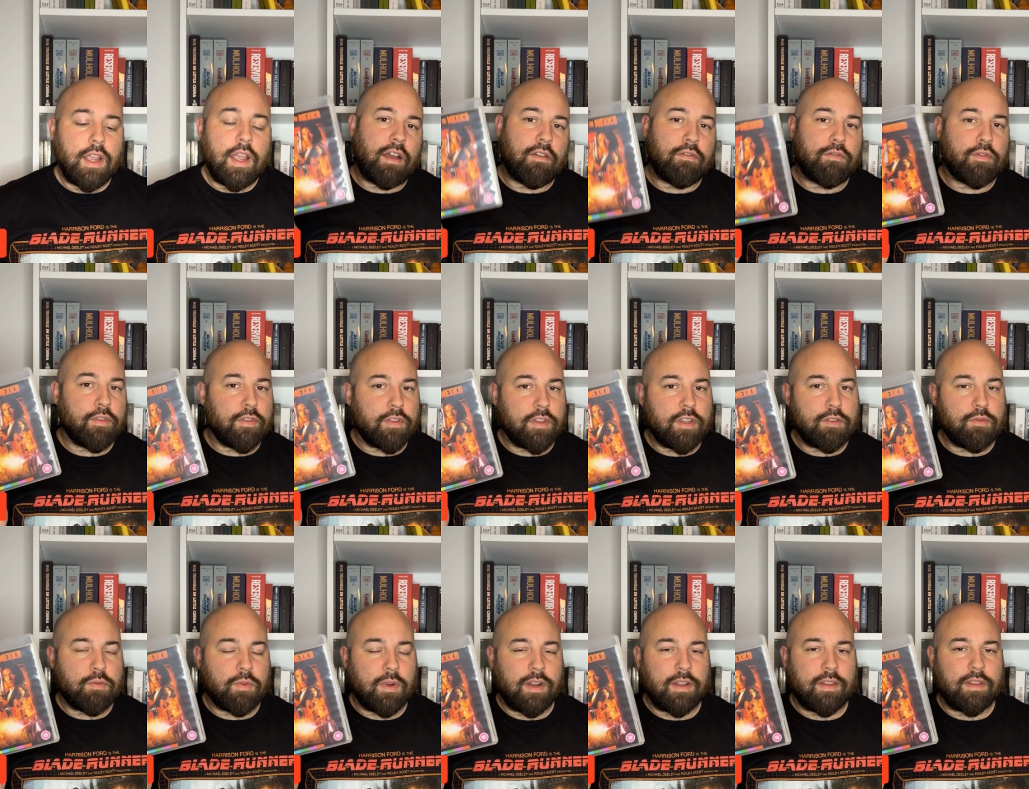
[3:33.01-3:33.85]
And for
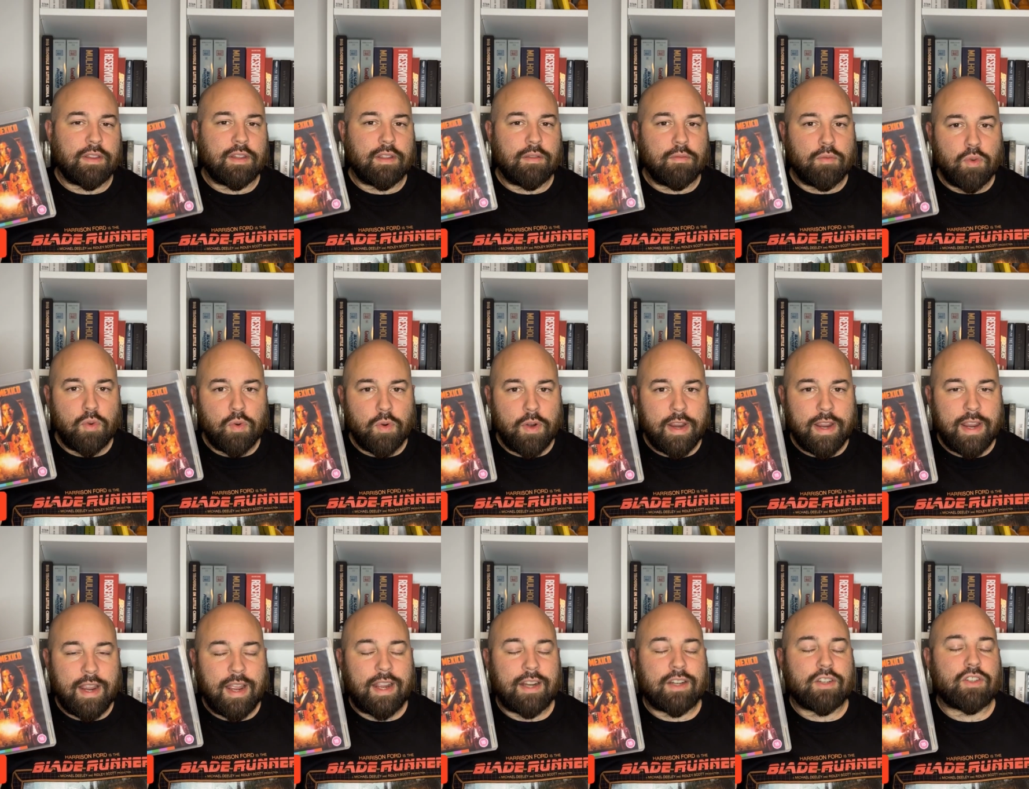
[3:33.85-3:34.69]
this one, the
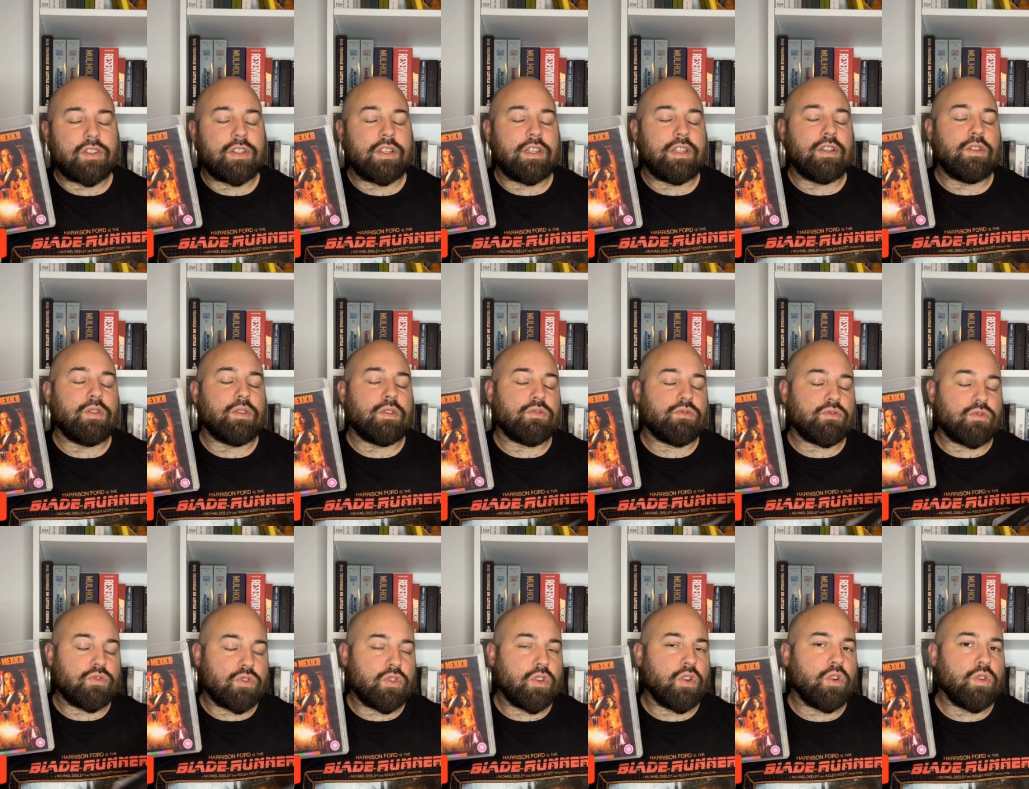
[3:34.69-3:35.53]
Blu-ray actually looks
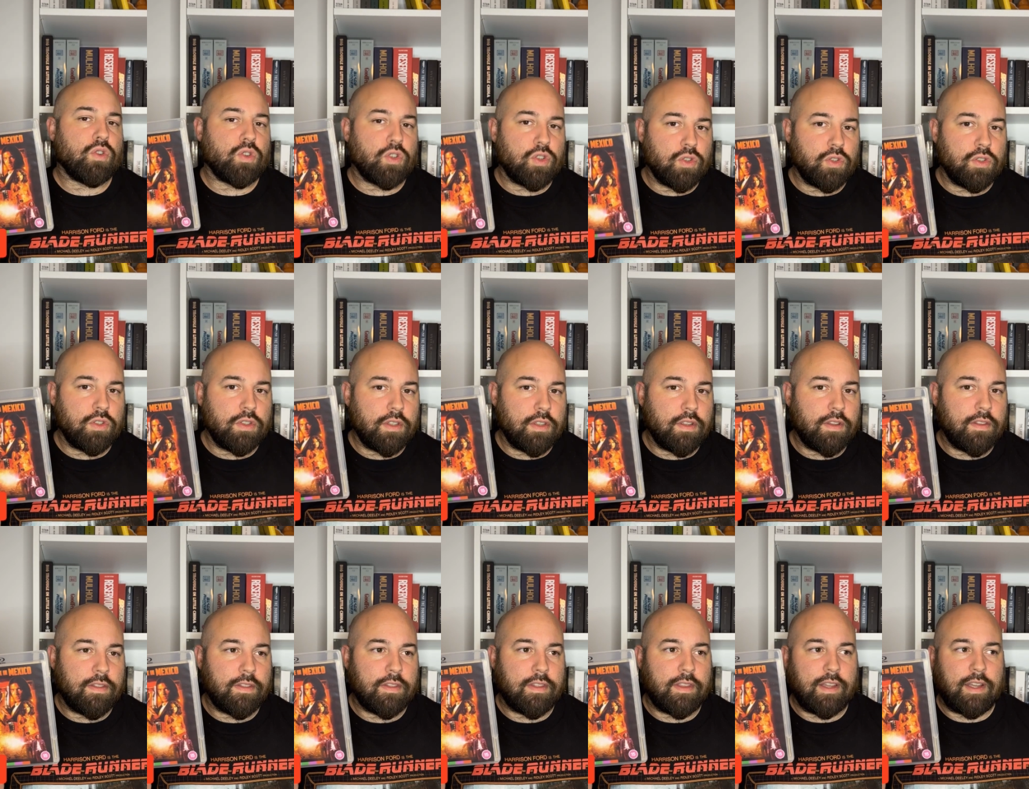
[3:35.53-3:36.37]
so good
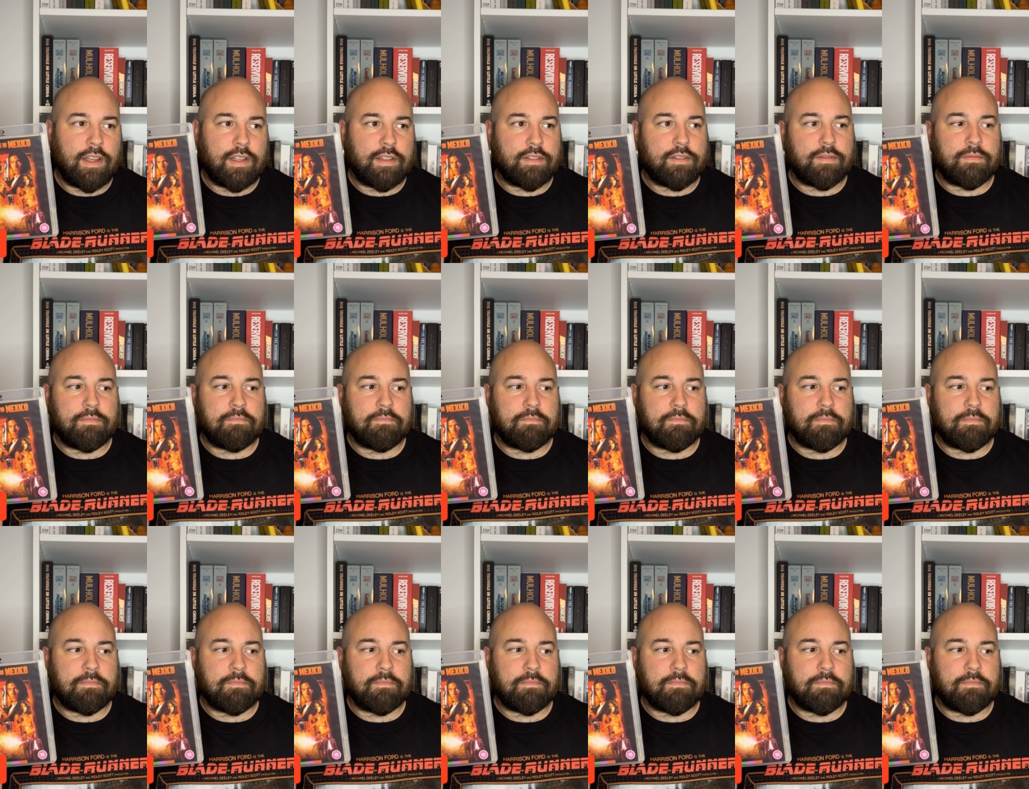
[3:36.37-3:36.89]
that